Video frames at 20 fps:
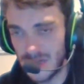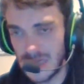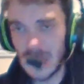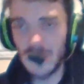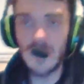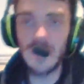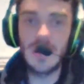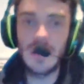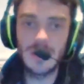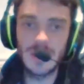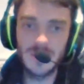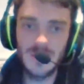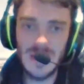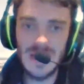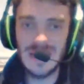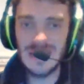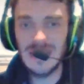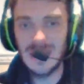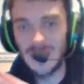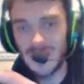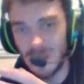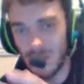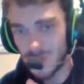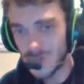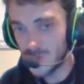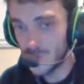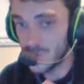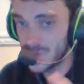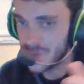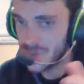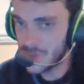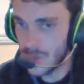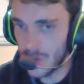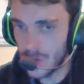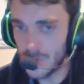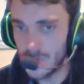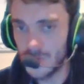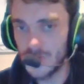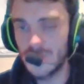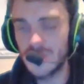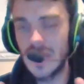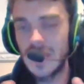can they bounce back? And the answer was no.